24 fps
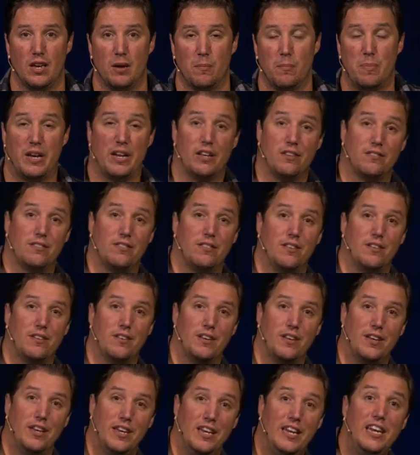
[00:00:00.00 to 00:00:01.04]
because
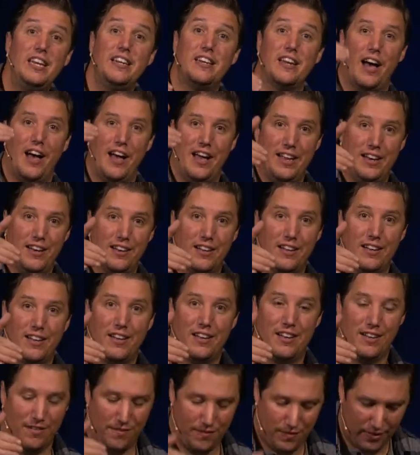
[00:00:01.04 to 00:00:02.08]
he died
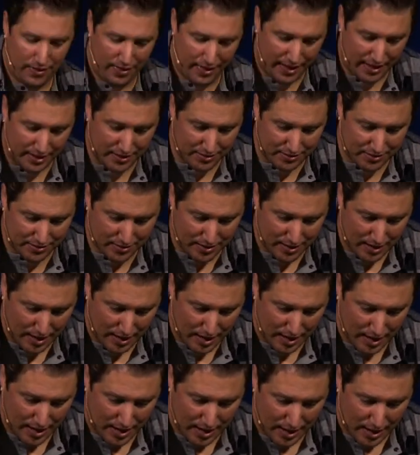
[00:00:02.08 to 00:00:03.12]
for this.
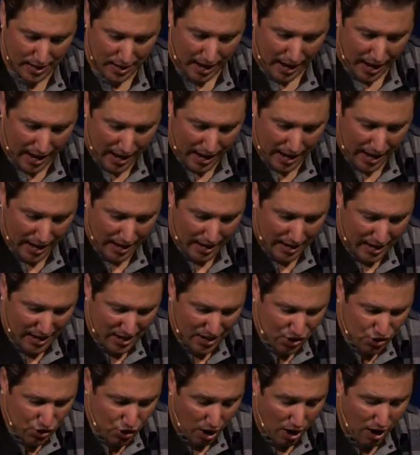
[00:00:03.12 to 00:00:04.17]

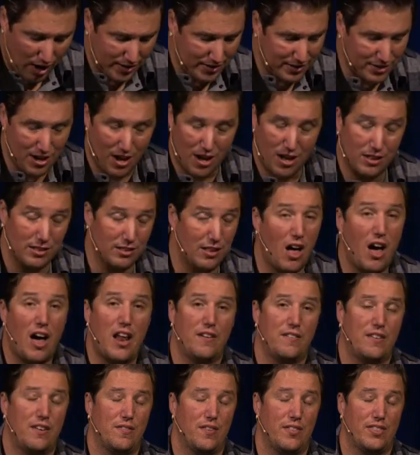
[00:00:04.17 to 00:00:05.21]
And John saw a lot
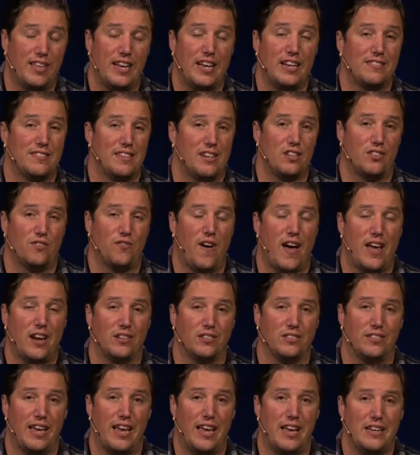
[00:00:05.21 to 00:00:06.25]
of different things in his final
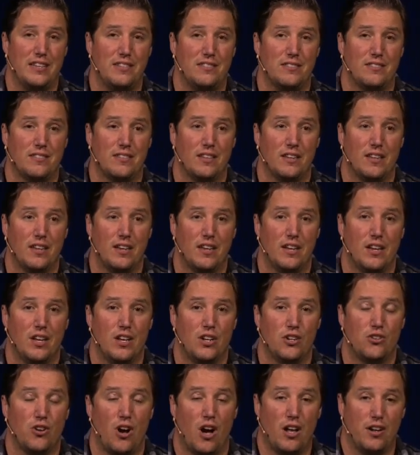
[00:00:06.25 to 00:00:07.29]
days.
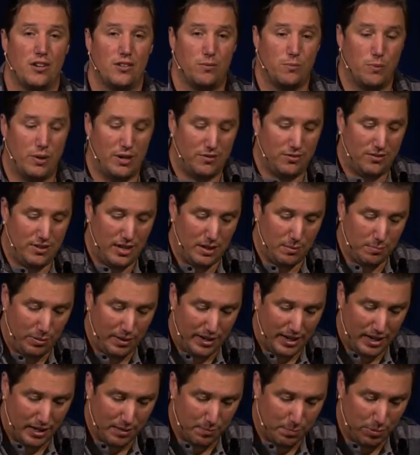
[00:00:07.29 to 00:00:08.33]
John would have seen
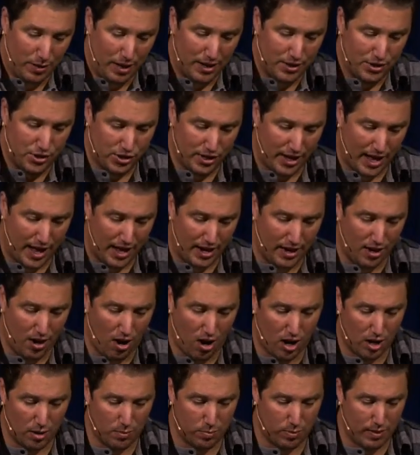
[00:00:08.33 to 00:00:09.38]
plenty of bloodshed and
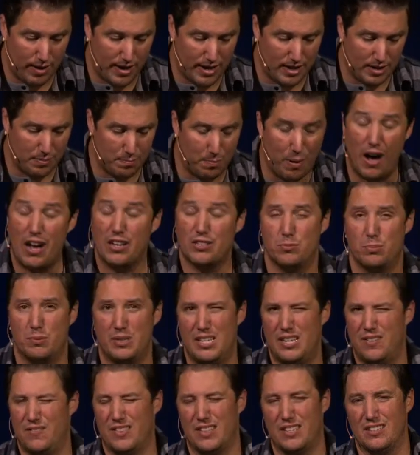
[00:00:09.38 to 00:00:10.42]
heartbreak, possibly
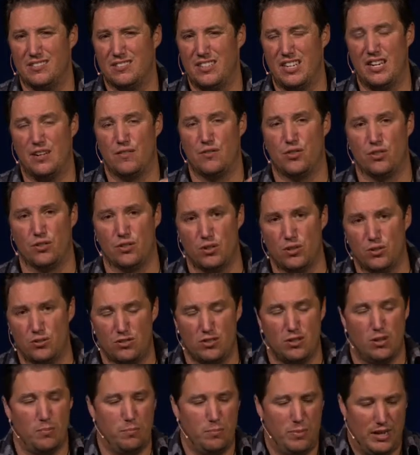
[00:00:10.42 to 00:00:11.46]
even the city of
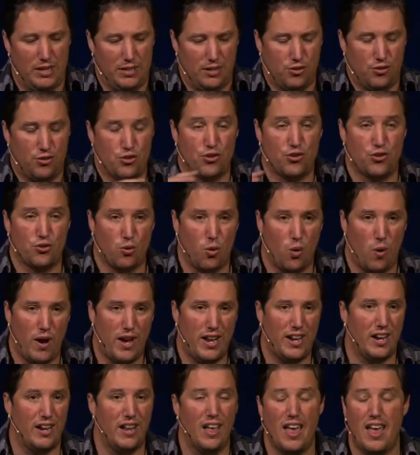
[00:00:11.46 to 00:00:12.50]
Jerusalem being
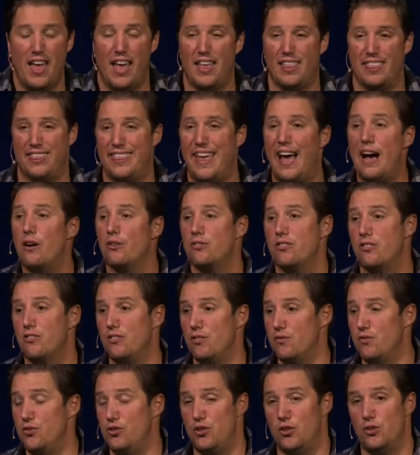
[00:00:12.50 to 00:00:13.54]
destroyed and thousands
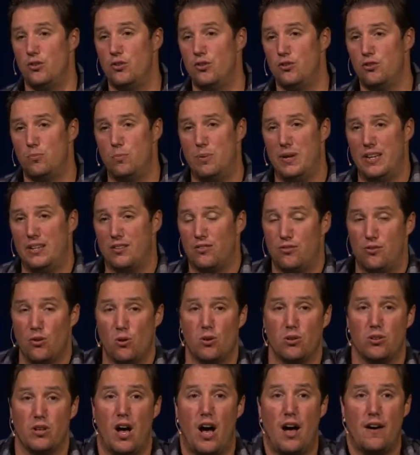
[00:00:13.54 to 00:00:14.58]
of Jews being
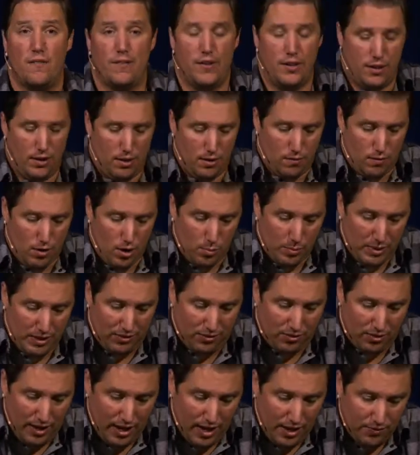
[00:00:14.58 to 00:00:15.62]
sold off into the Roman
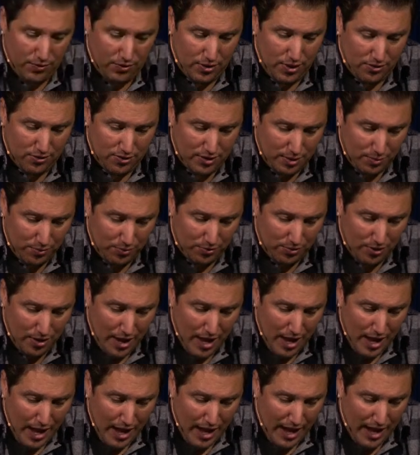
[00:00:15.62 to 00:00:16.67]
slave systems.
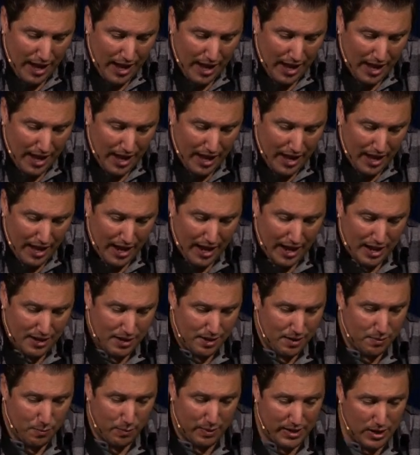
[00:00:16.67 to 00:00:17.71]
And
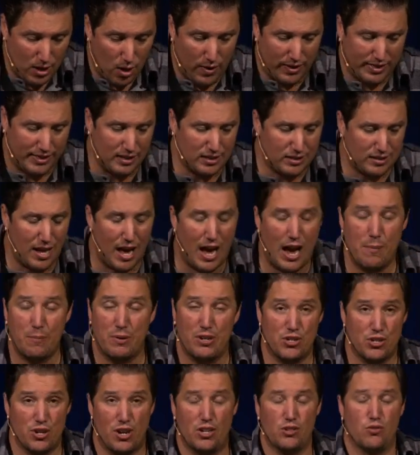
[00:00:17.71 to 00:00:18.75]
we know at this time
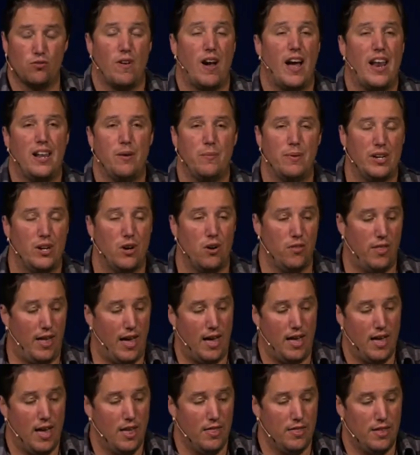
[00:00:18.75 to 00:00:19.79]
when John's writing, we know
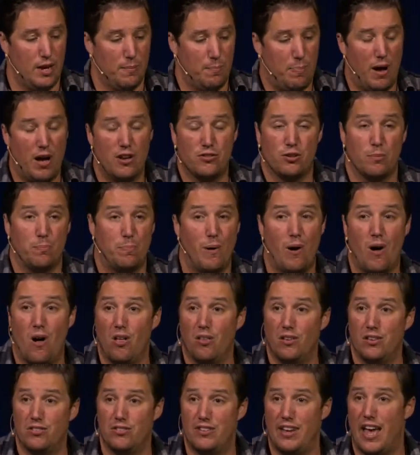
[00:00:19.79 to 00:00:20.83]
that the Apostle
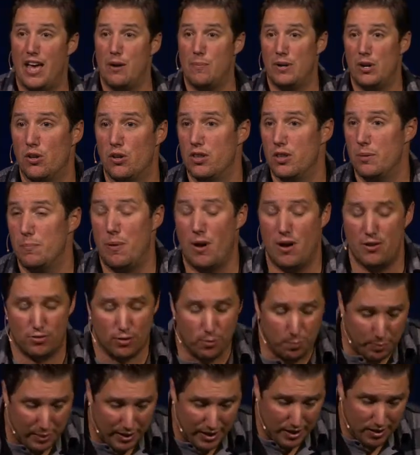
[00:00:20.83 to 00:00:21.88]
Paul is dead. that the Apostle
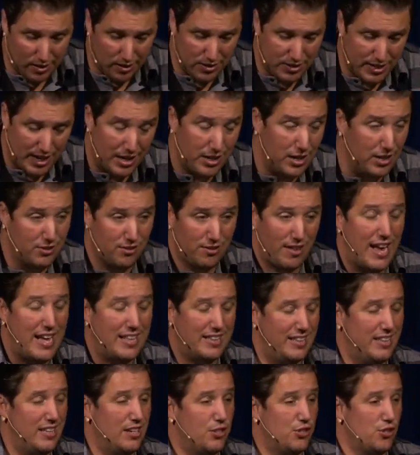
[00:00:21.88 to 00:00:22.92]
Peter is dead. It's
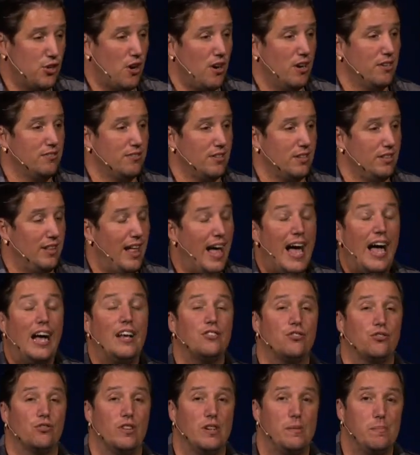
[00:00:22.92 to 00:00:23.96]
likely that John's the
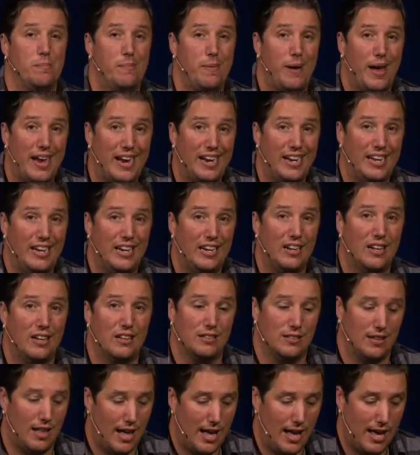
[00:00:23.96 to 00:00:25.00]
last remaining
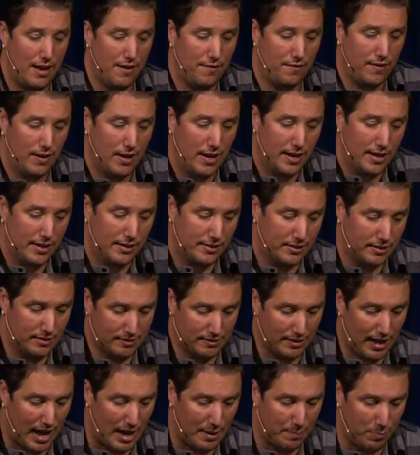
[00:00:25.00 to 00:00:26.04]
alive
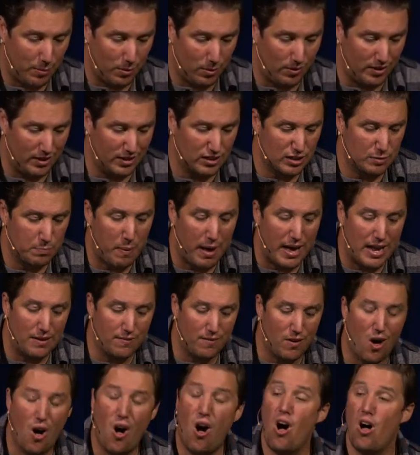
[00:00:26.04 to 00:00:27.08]
disciple. And in spite of
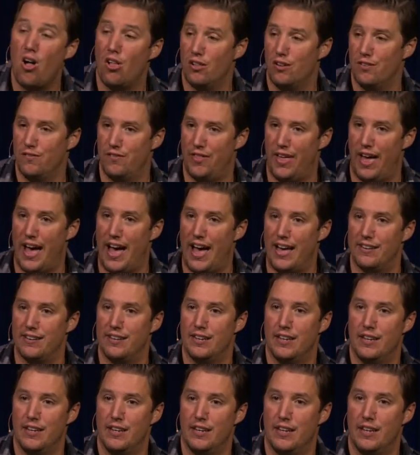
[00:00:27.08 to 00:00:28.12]
all of that,
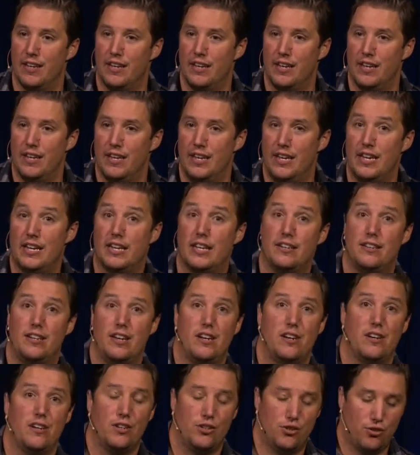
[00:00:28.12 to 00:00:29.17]
he
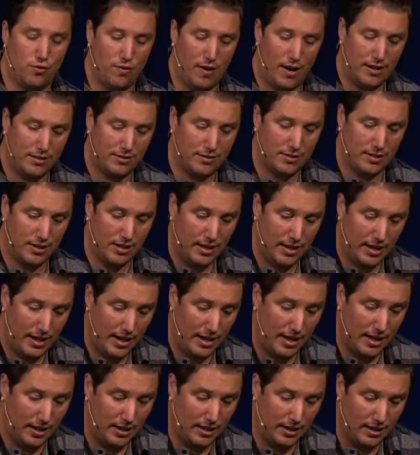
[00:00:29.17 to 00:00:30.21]
continued to trust
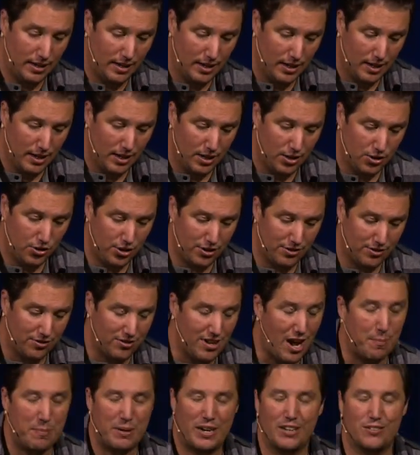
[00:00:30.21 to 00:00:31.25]
in Jesus,
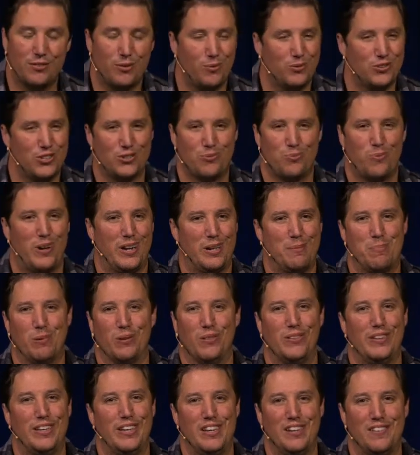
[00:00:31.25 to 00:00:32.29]
not because of just what he
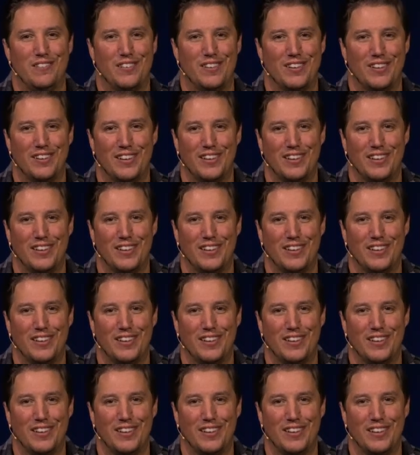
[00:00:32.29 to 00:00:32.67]
believed,